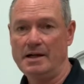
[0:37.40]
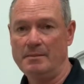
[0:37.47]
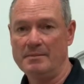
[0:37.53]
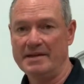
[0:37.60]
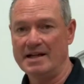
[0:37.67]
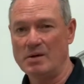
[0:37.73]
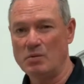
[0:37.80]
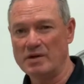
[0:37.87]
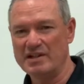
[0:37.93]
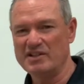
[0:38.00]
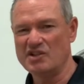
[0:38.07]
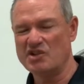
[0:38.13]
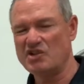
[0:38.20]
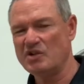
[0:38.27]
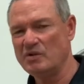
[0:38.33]
that I wanted
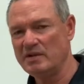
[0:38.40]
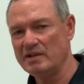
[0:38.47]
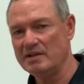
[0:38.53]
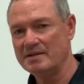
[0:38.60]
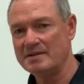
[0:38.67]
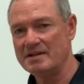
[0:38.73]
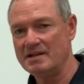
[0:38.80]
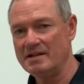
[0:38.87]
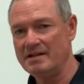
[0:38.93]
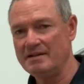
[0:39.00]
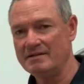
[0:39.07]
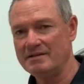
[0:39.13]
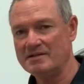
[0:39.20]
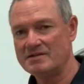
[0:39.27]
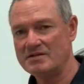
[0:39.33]
to show you
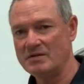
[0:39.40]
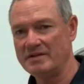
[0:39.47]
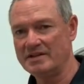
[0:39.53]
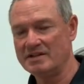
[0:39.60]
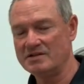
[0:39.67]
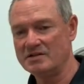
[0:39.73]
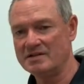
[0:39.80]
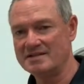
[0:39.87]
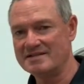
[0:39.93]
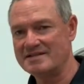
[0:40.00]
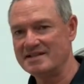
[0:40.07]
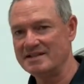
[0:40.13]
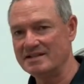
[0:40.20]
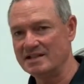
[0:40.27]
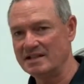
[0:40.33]
so that you can
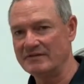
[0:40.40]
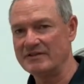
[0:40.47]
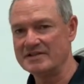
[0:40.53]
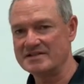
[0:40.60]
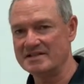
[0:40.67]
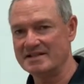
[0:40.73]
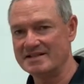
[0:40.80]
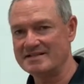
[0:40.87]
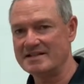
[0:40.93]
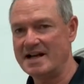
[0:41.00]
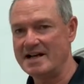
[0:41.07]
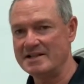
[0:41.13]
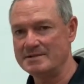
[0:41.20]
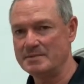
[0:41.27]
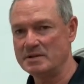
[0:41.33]
see the difference in the
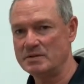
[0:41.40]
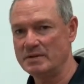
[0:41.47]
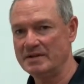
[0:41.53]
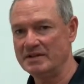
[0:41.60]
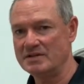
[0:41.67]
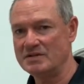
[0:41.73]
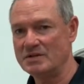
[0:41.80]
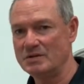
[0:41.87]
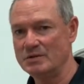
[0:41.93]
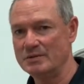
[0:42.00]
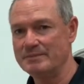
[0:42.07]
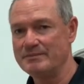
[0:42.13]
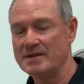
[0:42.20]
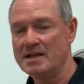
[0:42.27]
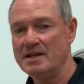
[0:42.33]
size between the two.
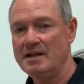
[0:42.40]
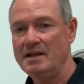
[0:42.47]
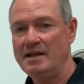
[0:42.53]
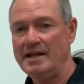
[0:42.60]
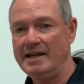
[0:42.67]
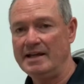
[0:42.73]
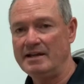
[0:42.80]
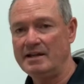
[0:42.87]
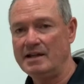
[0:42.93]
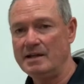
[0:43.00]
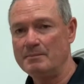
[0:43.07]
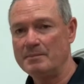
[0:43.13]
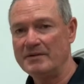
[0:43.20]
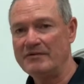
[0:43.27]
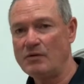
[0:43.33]

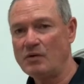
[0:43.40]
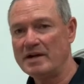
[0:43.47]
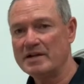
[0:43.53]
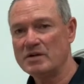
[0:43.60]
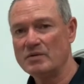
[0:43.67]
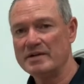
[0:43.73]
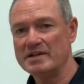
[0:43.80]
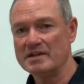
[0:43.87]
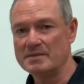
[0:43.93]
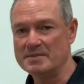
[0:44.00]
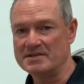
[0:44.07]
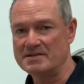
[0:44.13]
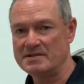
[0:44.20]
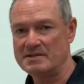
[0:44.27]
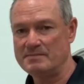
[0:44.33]
And before I go into the
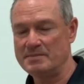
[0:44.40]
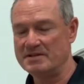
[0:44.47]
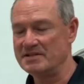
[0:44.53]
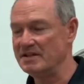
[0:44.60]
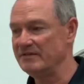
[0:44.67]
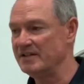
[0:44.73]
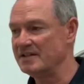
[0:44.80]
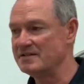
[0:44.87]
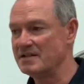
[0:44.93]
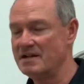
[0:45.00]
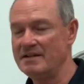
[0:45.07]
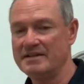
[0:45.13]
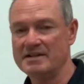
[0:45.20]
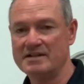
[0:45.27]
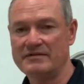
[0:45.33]
specifics
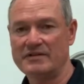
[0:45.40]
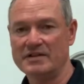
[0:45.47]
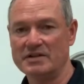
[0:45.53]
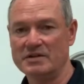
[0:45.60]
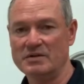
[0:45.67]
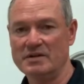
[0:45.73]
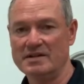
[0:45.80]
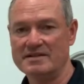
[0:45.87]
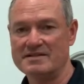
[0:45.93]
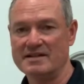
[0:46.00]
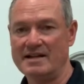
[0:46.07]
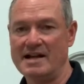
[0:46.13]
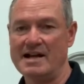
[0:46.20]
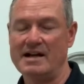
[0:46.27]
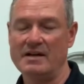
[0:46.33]
on the different units
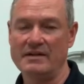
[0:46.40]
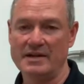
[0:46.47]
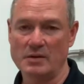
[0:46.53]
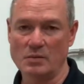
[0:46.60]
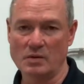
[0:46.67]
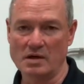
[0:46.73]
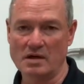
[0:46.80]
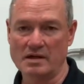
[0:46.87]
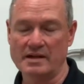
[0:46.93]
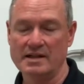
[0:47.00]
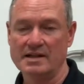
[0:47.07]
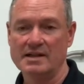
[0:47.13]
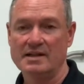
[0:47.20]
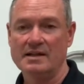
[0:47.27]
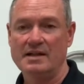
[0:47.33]
and how they work,
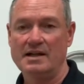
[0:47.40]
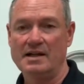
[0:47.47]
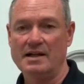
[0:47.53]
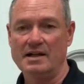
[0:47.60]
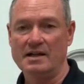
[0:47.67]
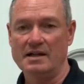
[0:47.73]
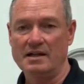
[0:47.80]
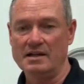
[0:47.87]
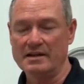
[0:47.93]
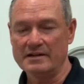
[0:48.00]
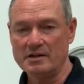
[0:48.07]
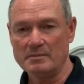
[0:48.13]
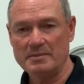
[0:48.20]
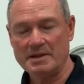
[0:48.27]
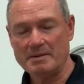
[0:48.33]
a
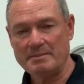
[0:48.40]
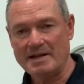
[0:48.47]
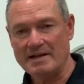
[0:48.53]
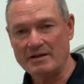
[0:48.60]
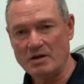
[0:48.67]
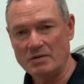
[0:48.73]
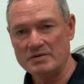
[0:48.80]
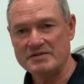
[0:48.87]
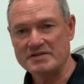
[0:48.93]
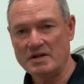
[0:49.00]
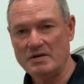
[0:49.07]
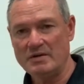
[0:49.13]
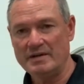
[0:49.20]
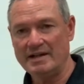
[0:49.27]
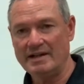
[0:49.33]
little bit about
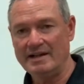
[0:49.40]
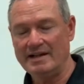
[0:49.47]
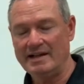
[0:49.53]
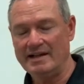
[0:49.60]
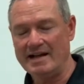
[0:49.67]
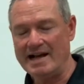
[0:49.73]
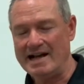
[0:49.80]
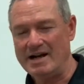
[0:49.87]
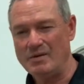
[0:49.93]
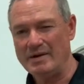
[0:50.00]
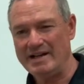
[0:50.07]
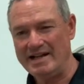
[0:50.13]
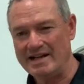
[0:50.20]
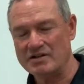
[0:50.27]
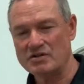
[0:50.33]
ozone and how
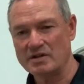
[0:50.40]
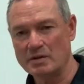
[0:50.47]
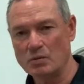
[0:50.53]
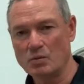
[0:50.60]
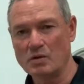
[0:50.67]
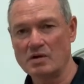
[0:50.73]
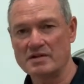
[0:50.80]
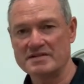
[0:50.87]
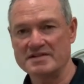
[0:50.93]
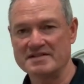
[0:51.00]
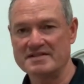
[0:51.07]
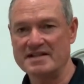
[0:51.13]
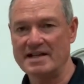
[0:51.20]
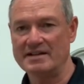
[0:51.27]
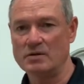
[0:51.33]
it actually works
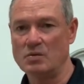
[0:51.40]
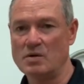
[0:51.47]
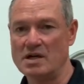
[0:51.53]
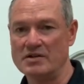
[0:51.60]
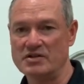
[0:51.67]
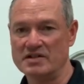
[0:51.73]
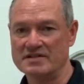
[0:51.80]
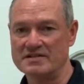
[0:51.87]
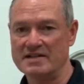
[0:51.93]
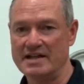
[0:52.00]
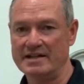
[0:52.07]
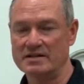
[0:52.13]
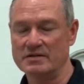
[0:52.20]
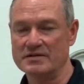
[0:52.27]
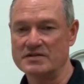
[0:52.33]
inside the washing
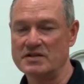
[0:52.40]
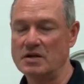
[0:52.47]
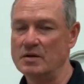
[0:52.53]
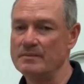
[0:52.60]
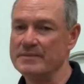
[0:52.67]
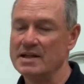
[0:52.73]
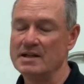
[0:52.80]
cycle. So